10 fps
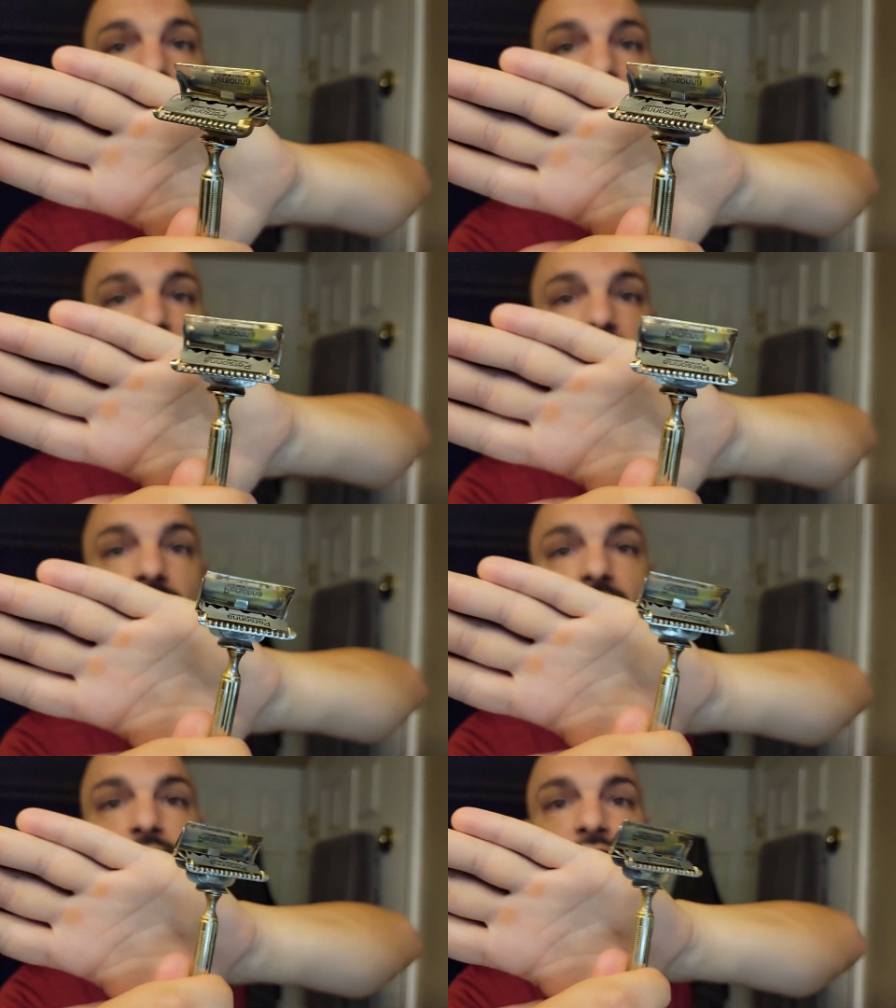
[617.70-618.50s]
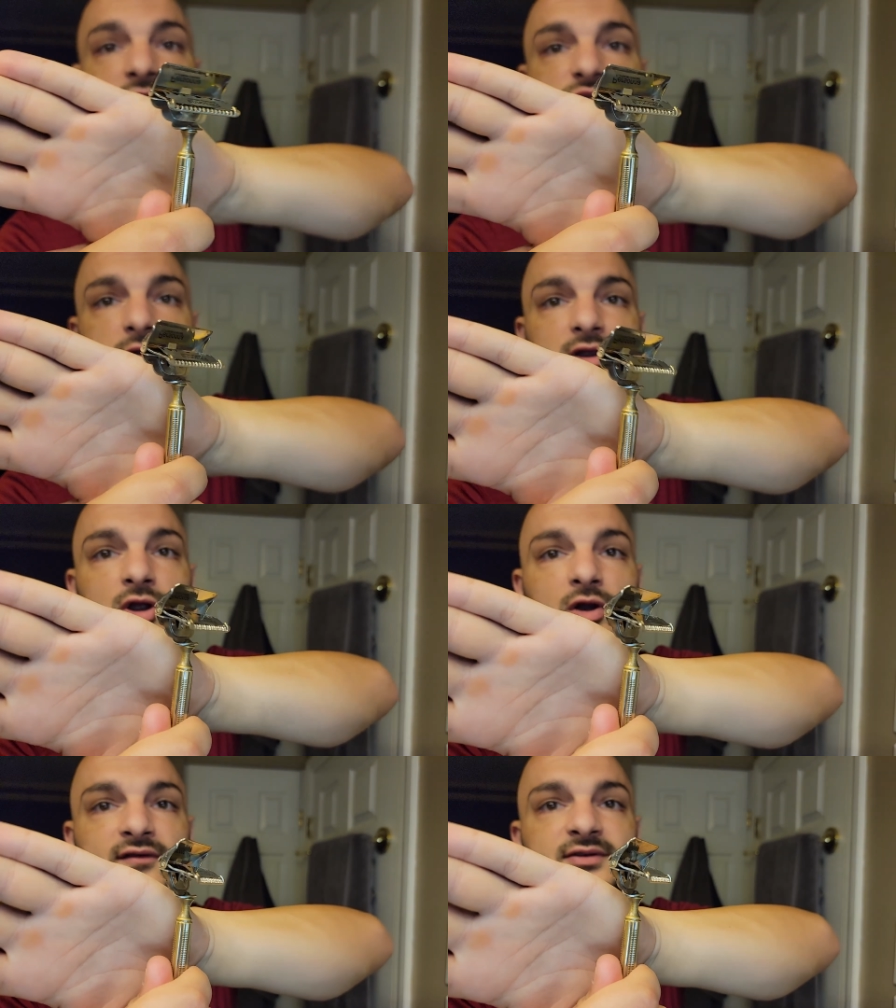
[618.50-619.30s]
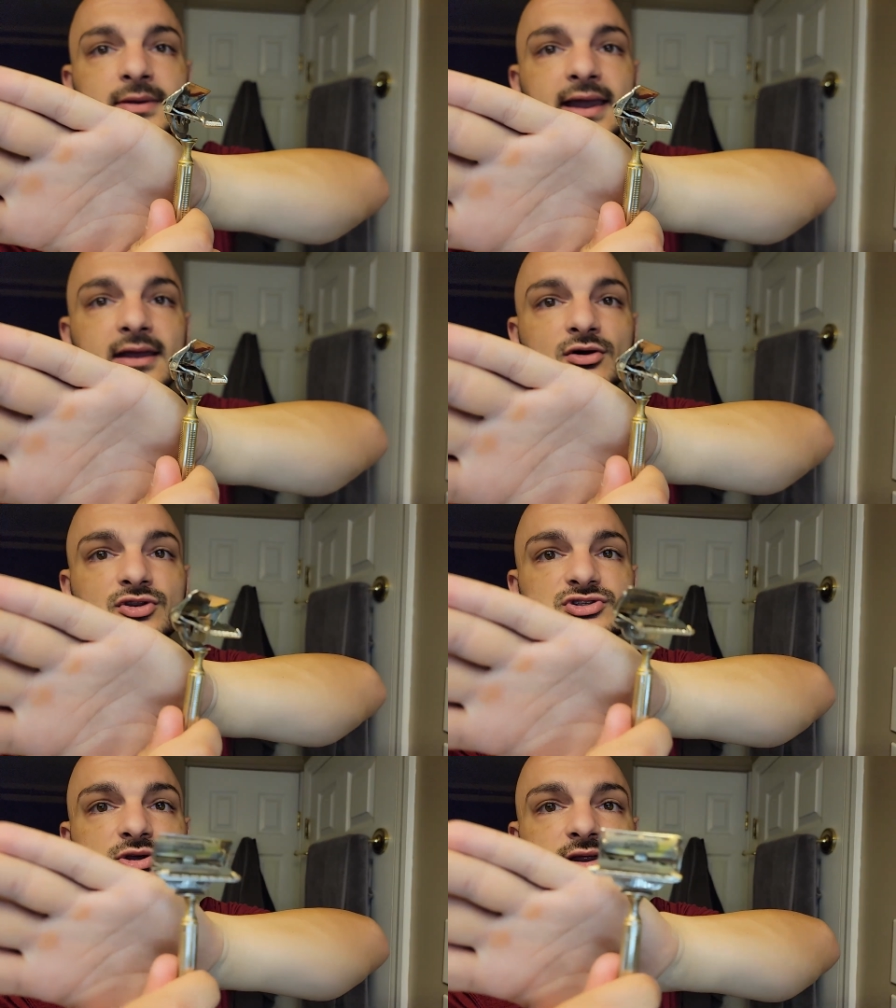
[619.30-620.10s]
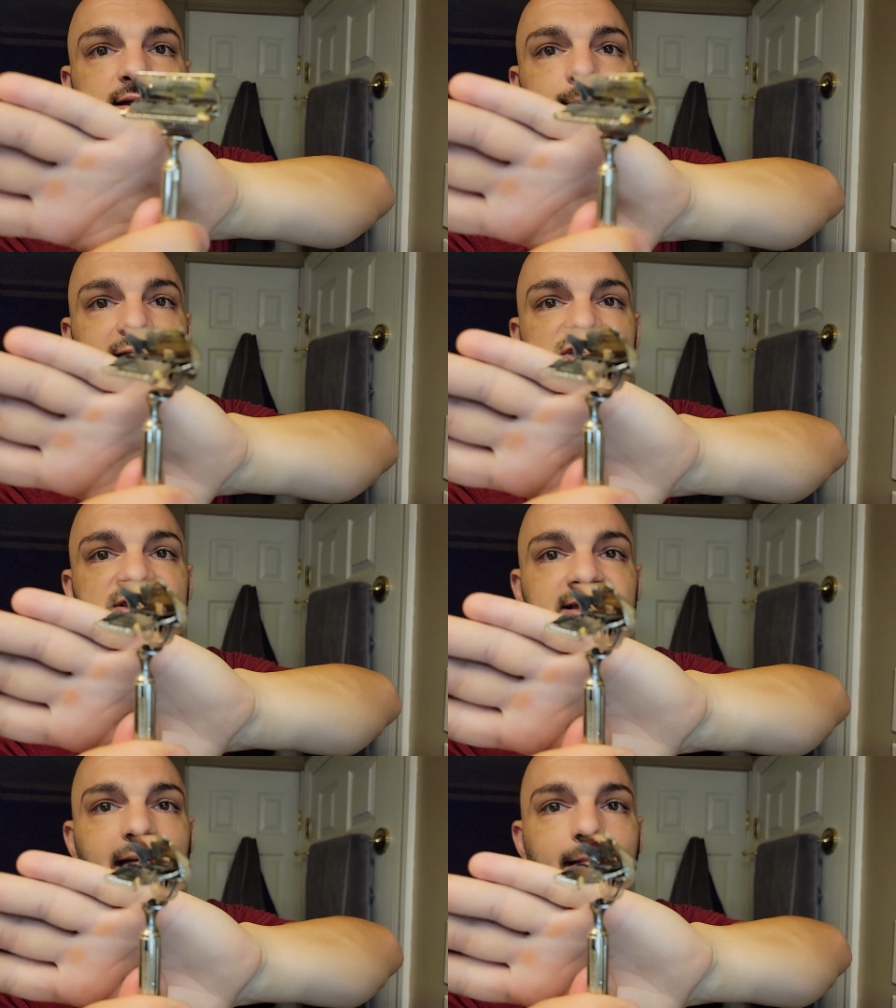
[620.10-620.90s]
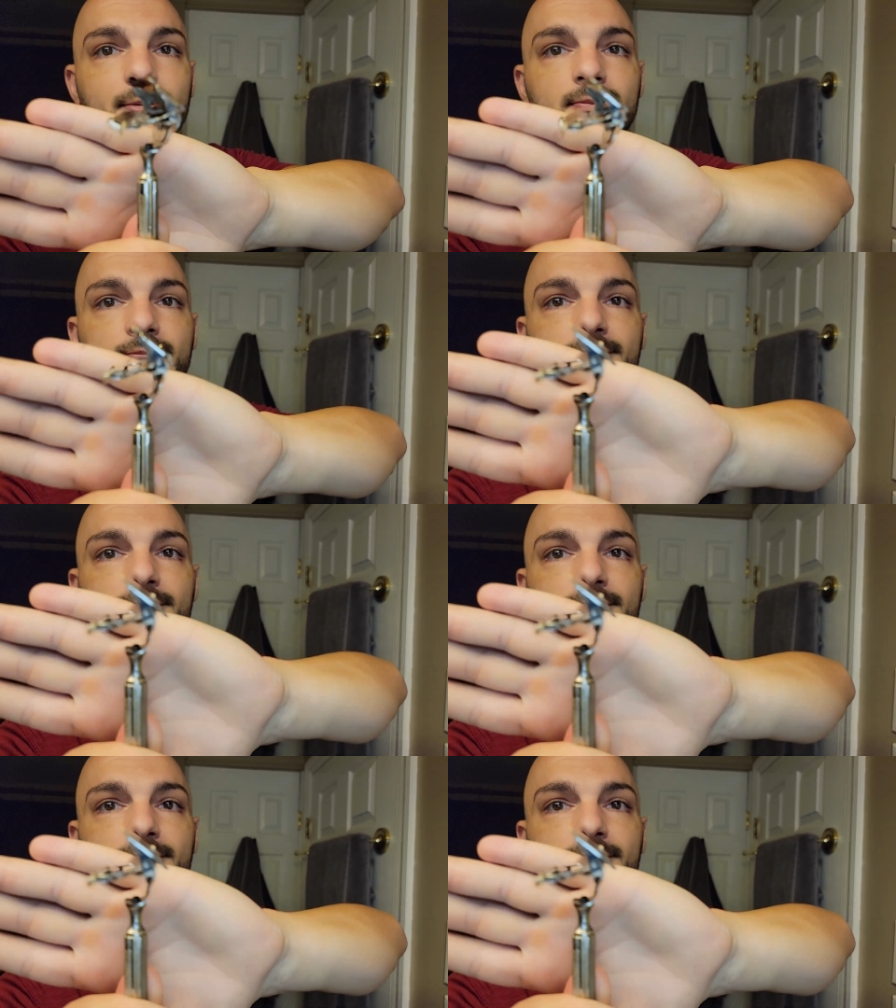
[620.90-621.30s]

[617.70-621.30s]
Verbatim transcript: curve. You just want your curve to be angled so that it matches the cap.